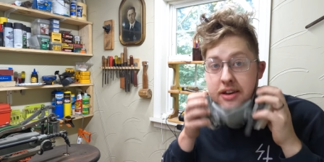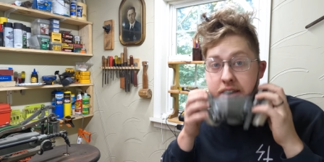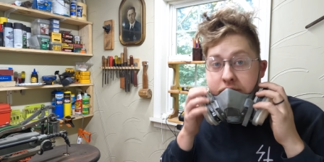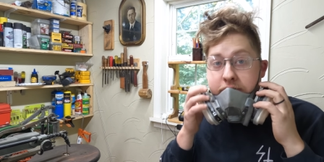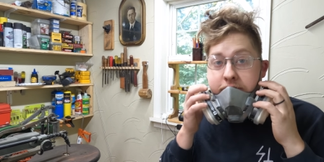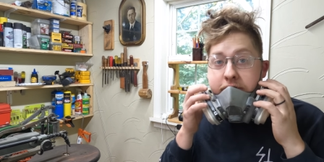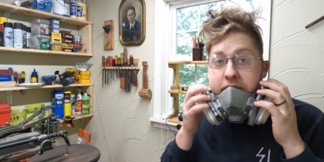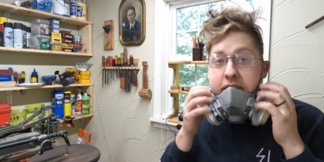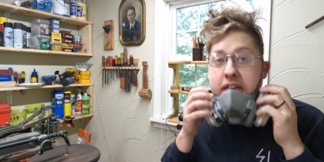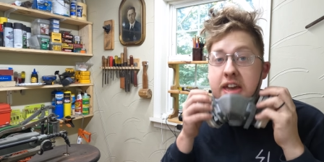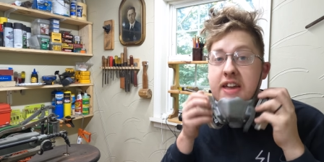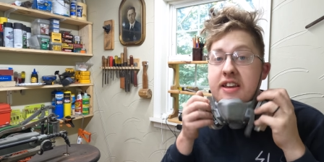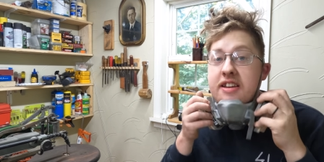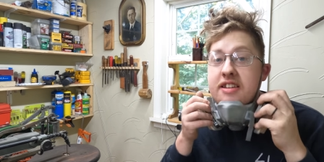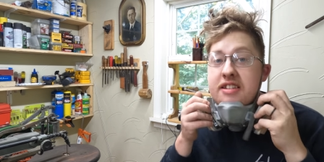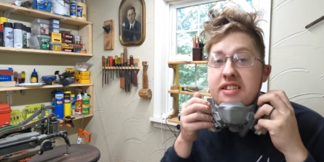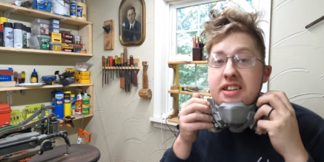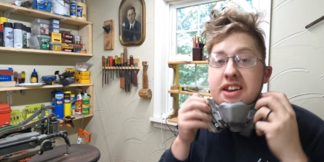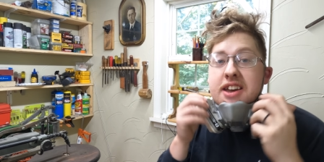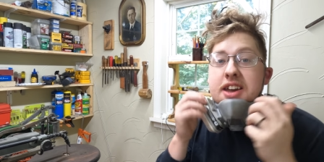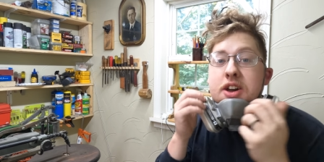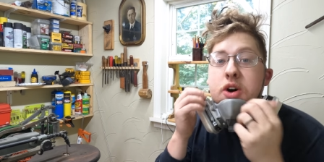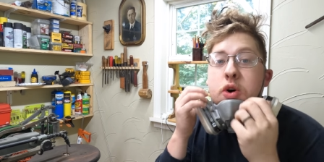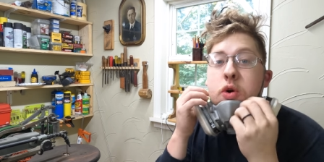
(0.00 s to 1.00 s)
Nothing like
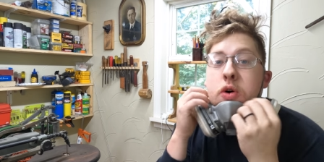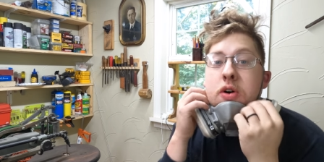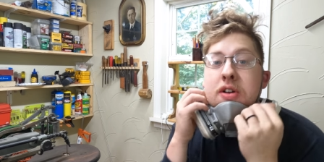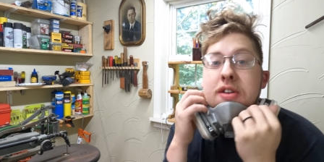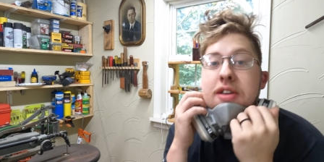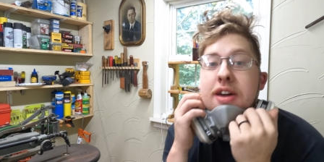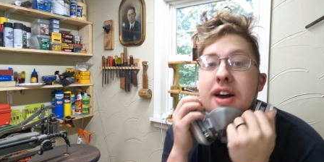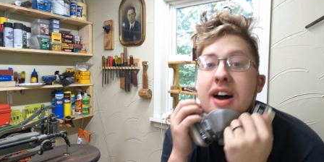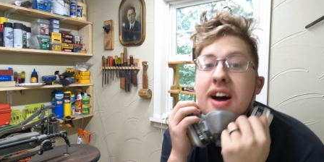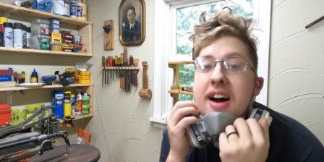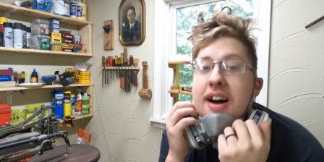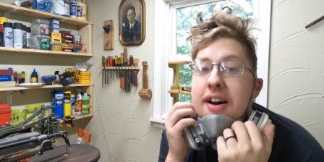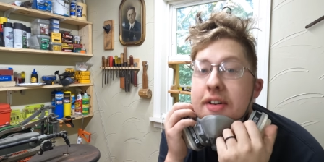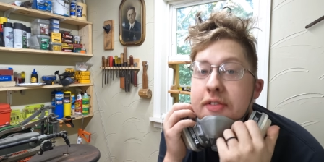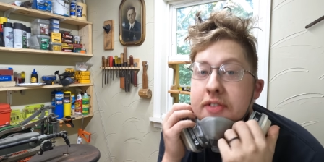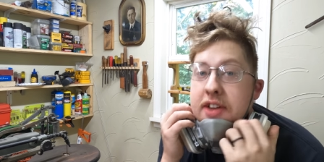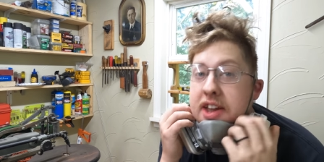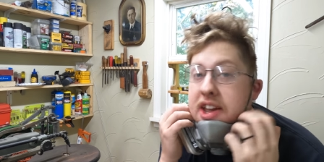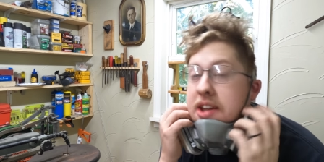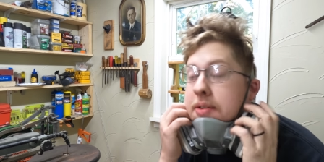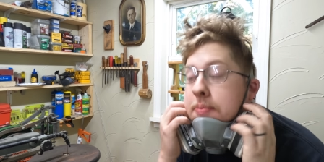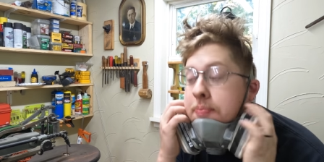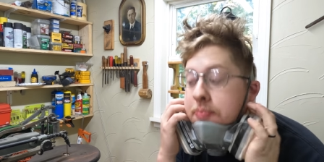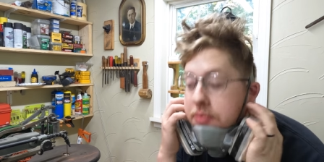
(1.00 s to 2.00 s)
day old coffee.